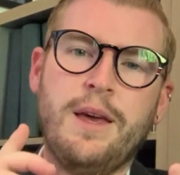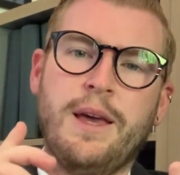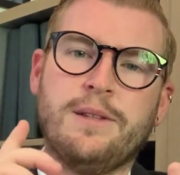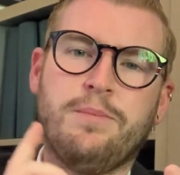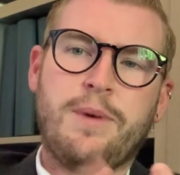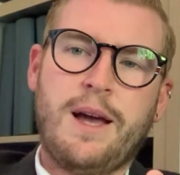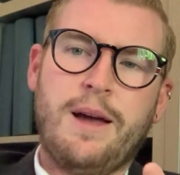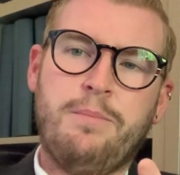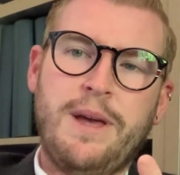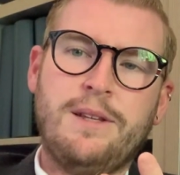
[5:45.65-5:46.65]
It's
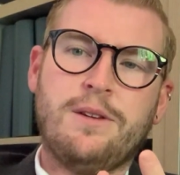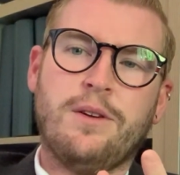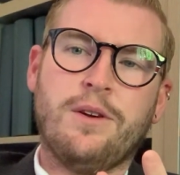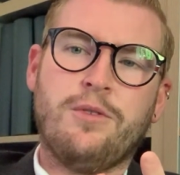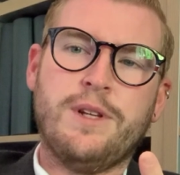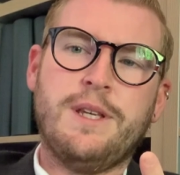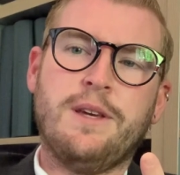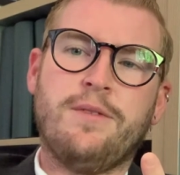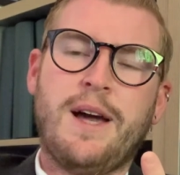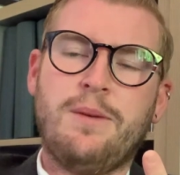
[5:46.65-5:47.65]
based on a
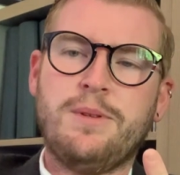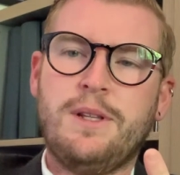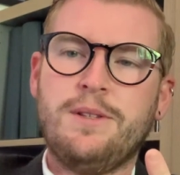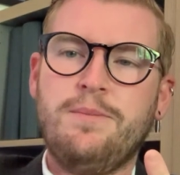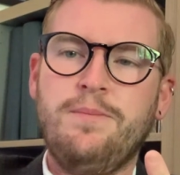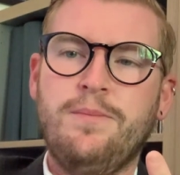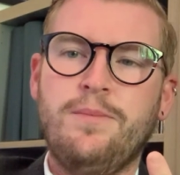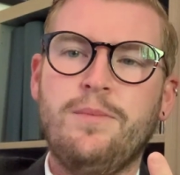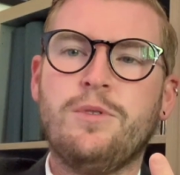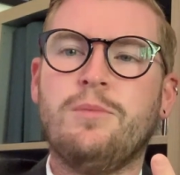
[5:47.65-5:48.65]
critique of capitalism.
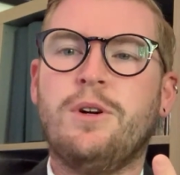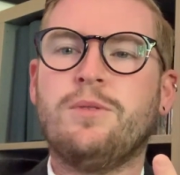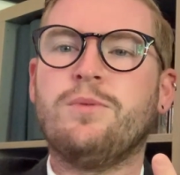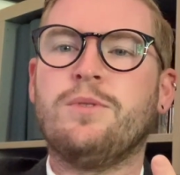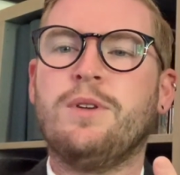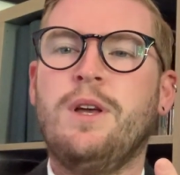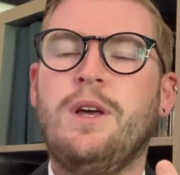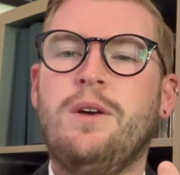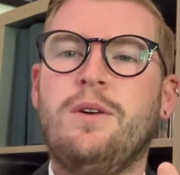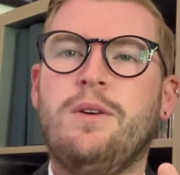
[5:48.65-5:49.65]
So Marx
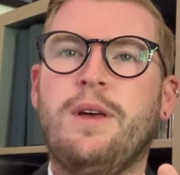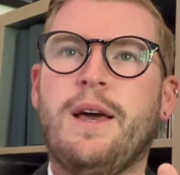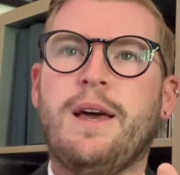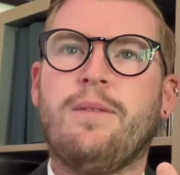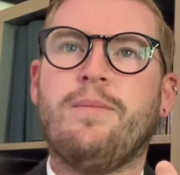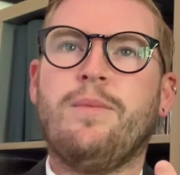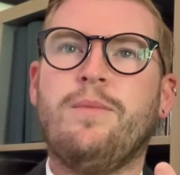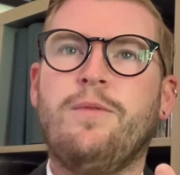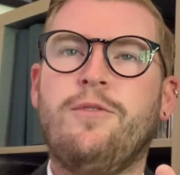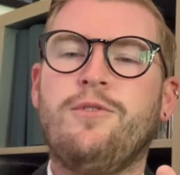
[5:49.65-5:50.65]

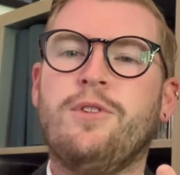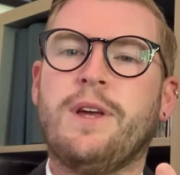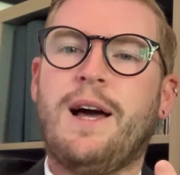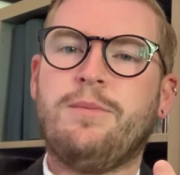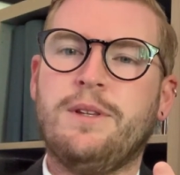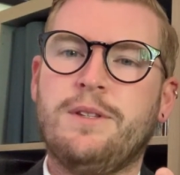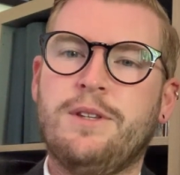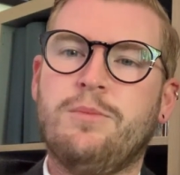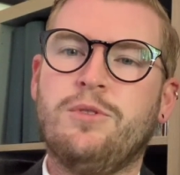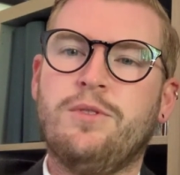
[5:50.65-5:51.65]
saw the capitalist
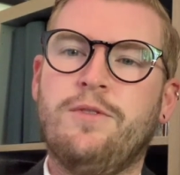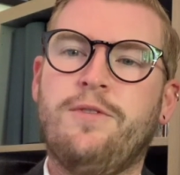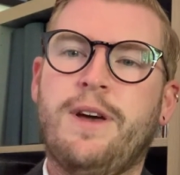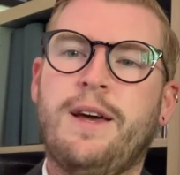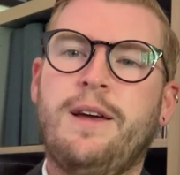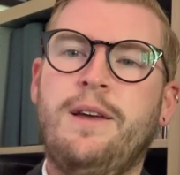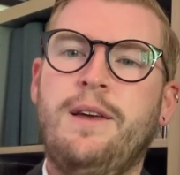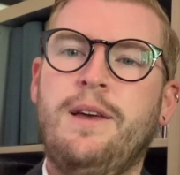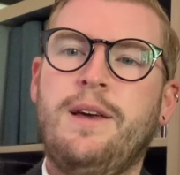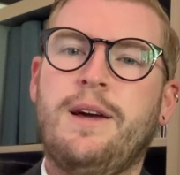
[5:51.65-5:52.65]
system as unfair,
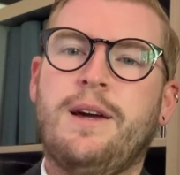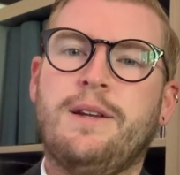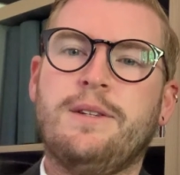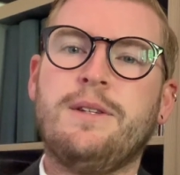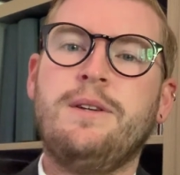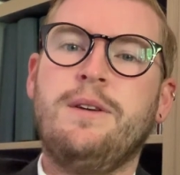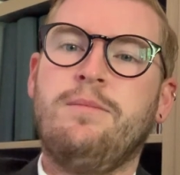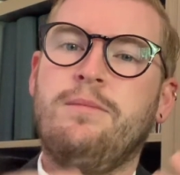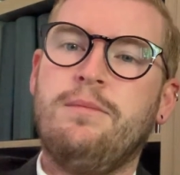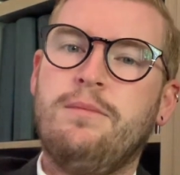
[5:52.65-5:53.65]
and
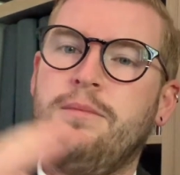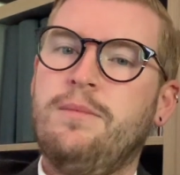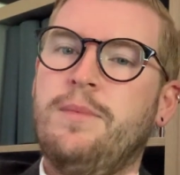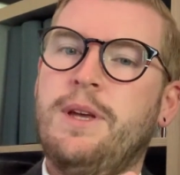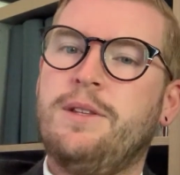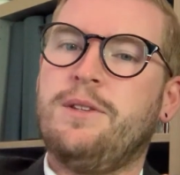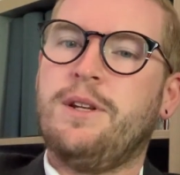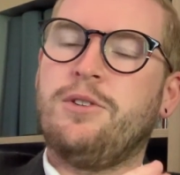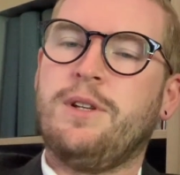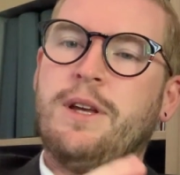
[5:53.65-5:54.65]
it's
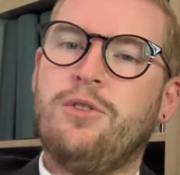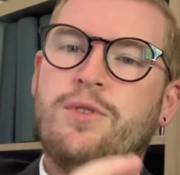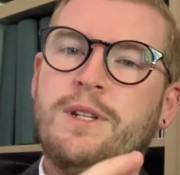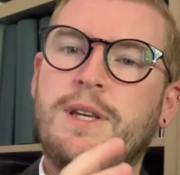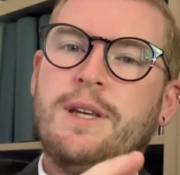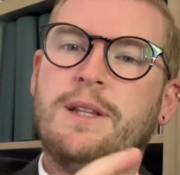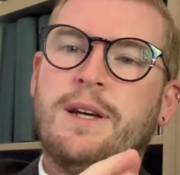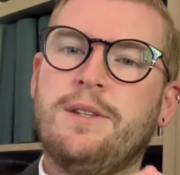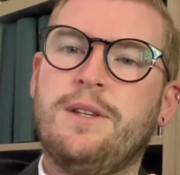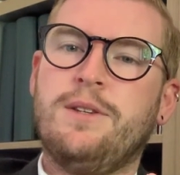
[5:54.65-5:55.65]
essentially critiquing
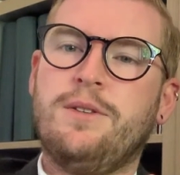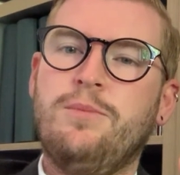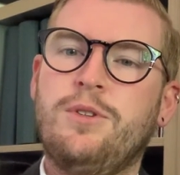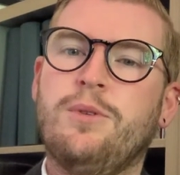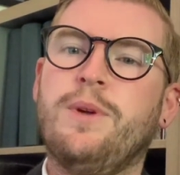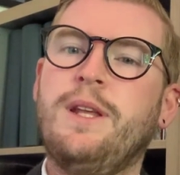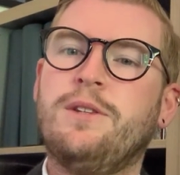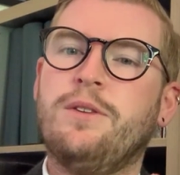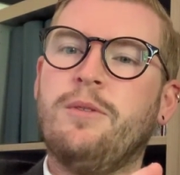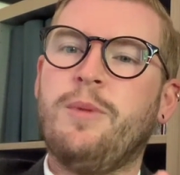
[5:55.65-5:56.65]
that system. So we need
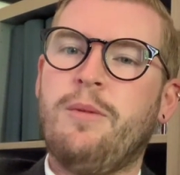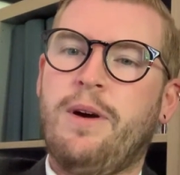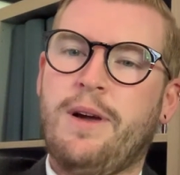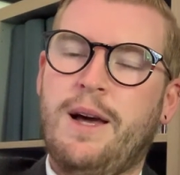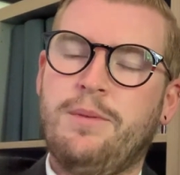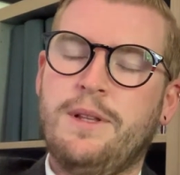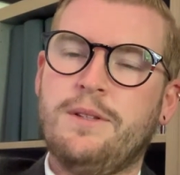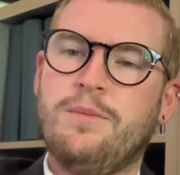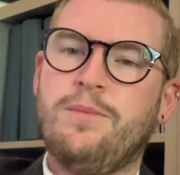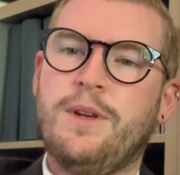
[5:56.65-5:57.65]
to know a bit about
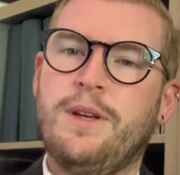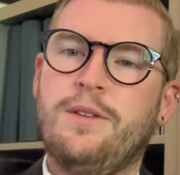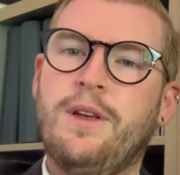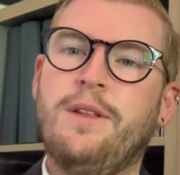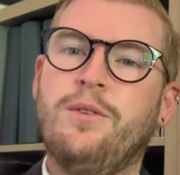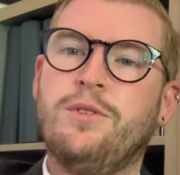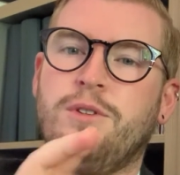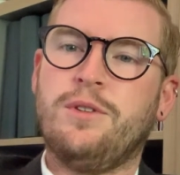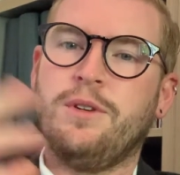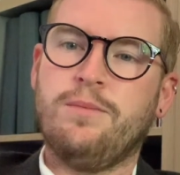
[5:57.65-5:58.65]
capitalism in order
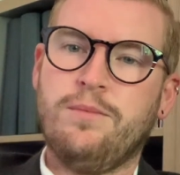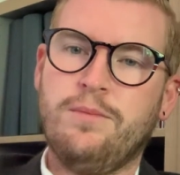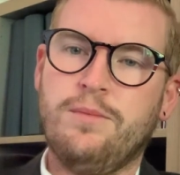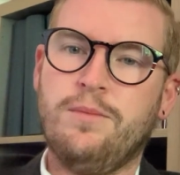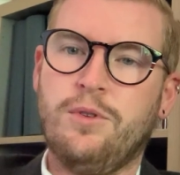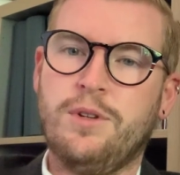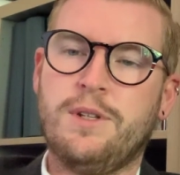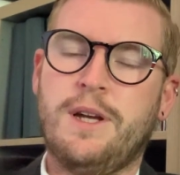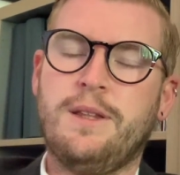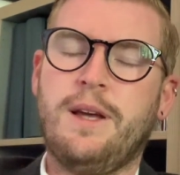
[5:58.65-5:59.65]
to
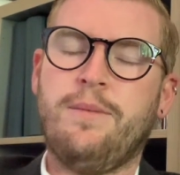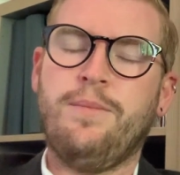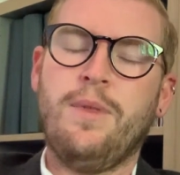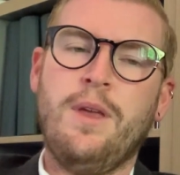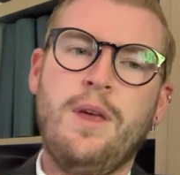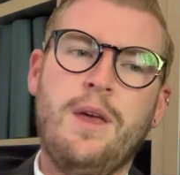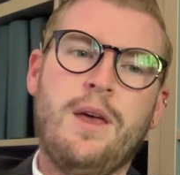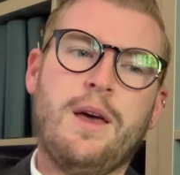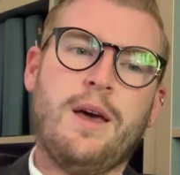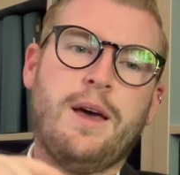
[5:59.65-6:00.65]
understand that.
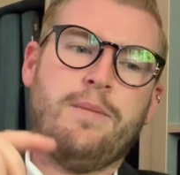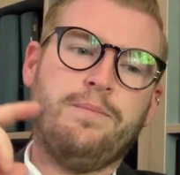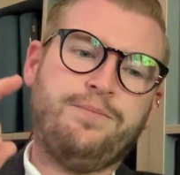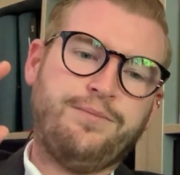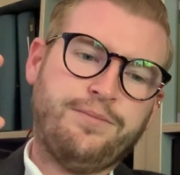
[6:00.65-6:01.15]
And